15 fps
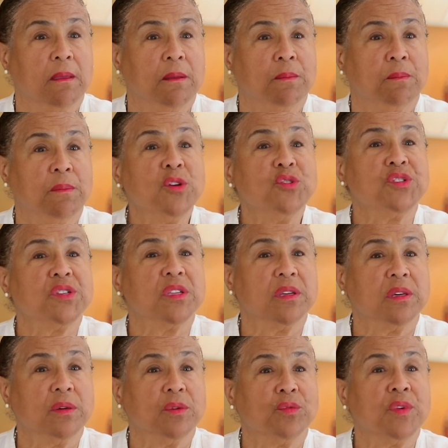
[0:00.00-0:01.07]
most of
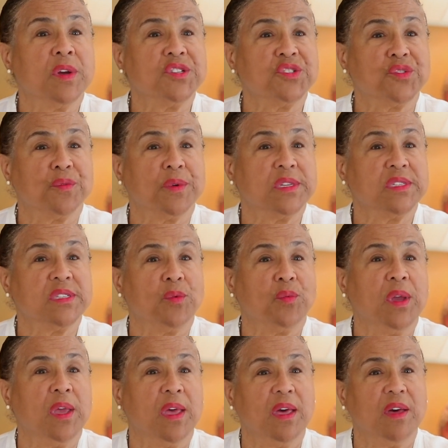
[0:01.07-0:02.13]
the restaurants that
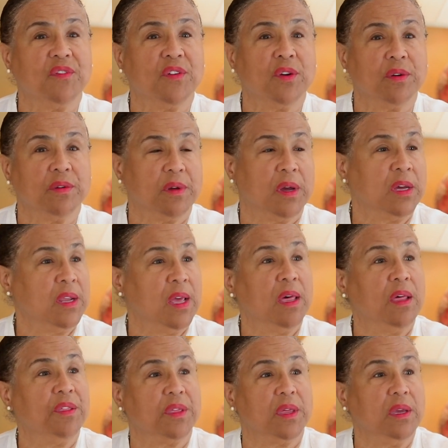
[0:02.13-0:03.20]
we have are
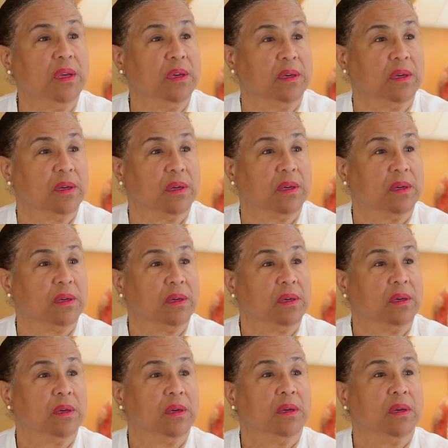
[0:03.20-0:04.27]
unhealthy.
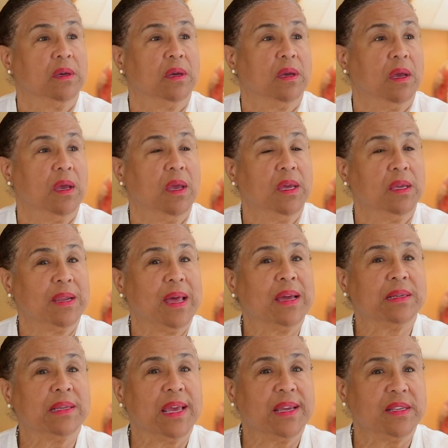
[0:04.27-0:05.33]
And
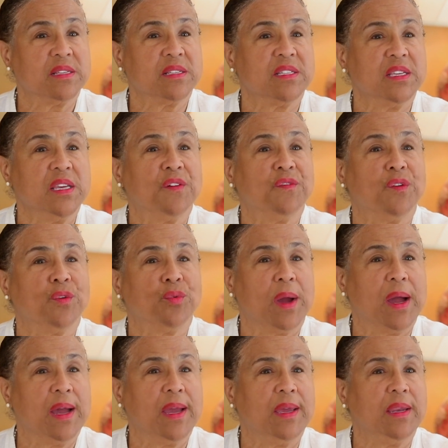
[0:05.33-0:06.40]
I'd like to see a
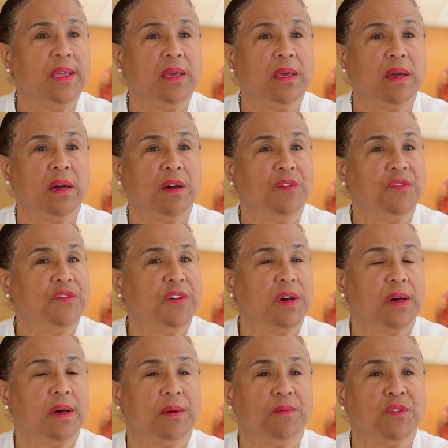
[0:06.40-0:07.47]
variety of,
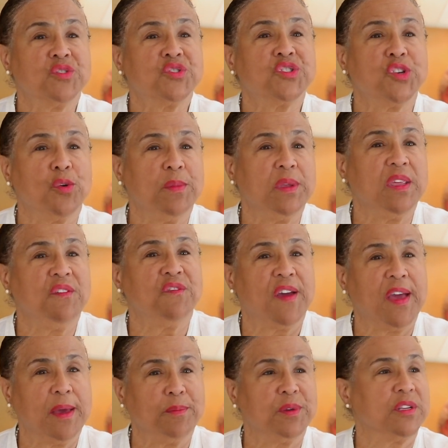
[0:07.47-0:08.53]
there's so many
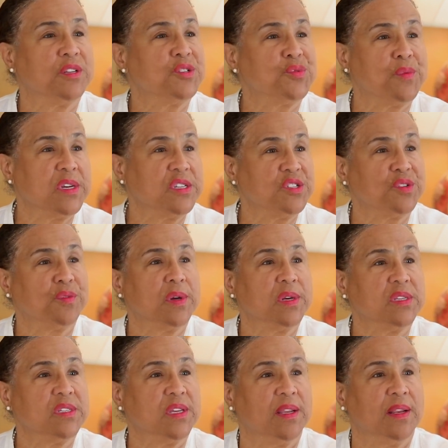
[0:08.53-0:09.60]
fabulous
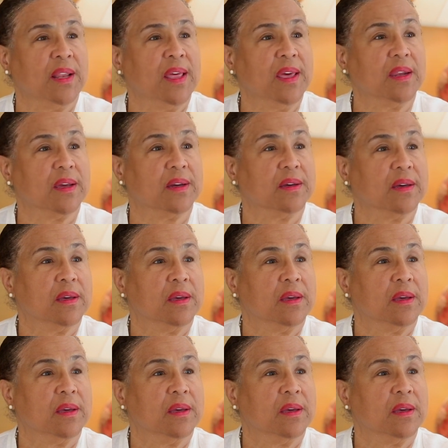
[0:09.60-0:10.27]
restaurants in Atlanta.